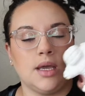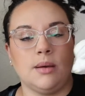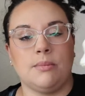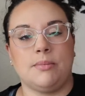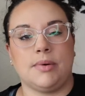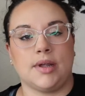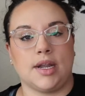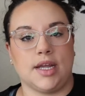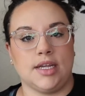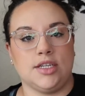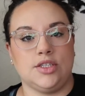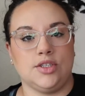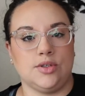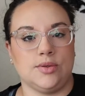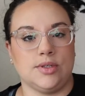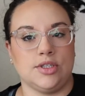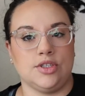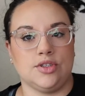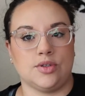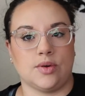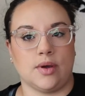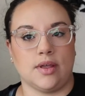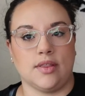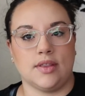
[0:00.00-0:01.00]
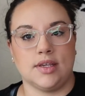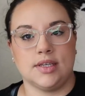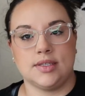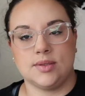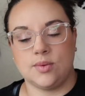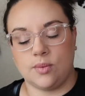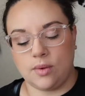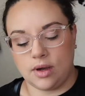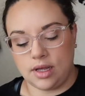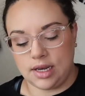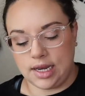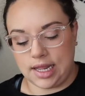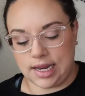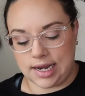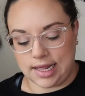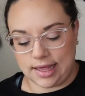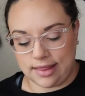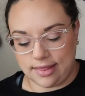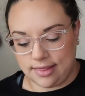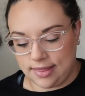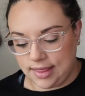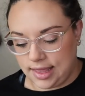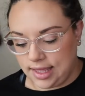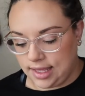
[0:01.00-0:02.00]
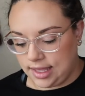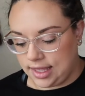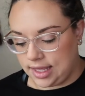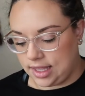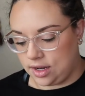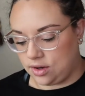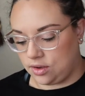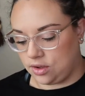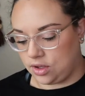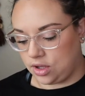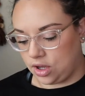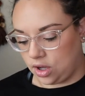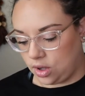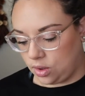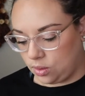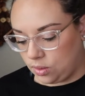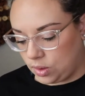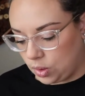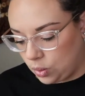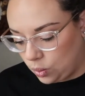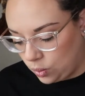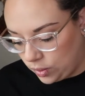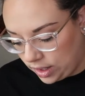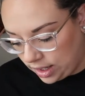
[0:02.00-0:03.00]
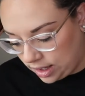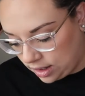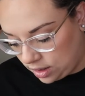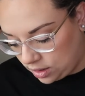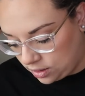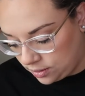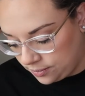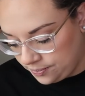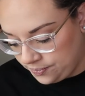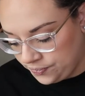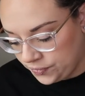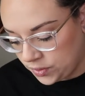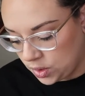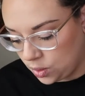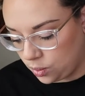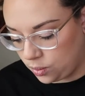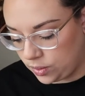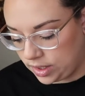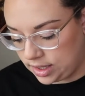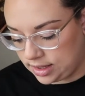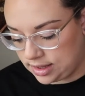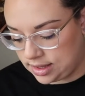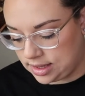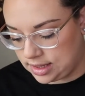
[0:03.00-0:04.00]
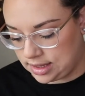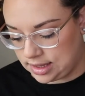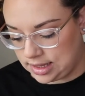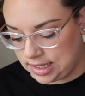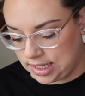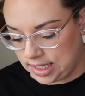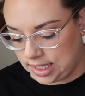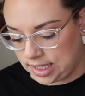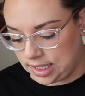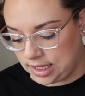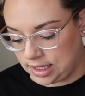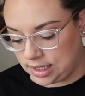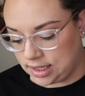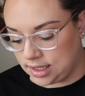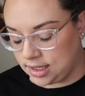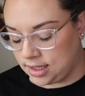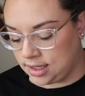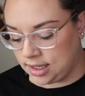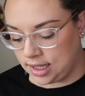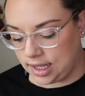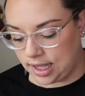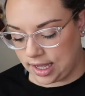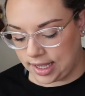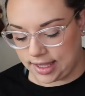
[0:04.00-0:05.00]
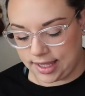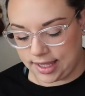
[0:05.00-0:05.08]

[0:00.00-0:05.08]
but I do enjoy this one. And I think it'll go well with the, I